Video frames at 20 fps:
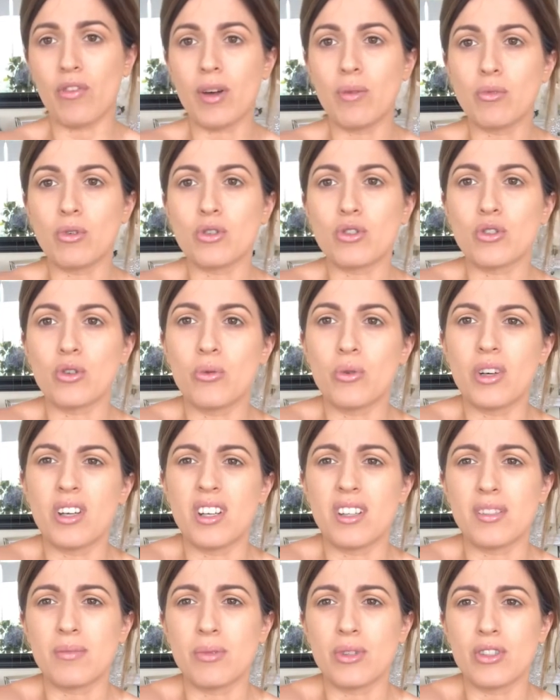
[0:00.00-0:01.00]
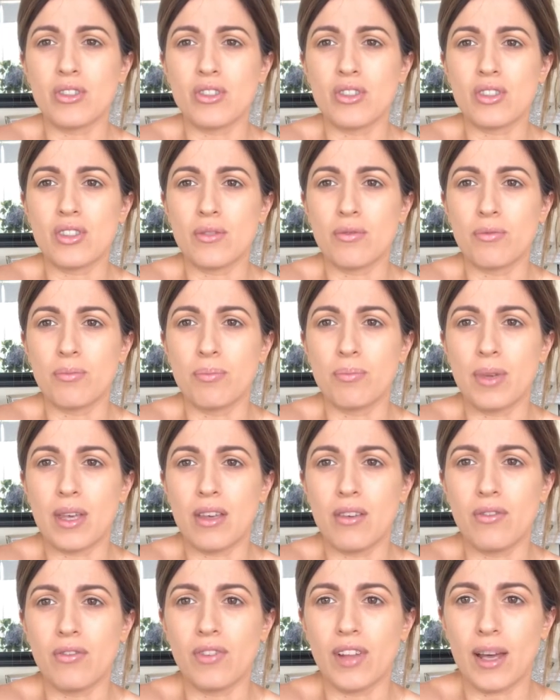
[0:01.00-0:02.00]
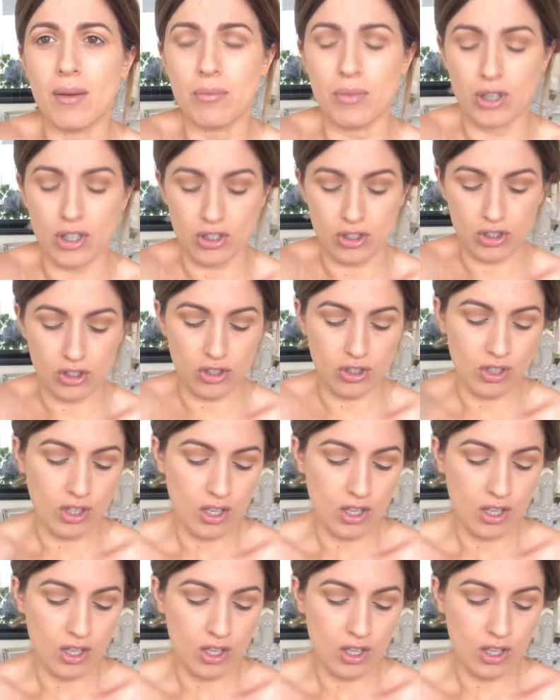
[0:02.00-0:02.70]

I'm not sure what it is, but it's just a big flat brush.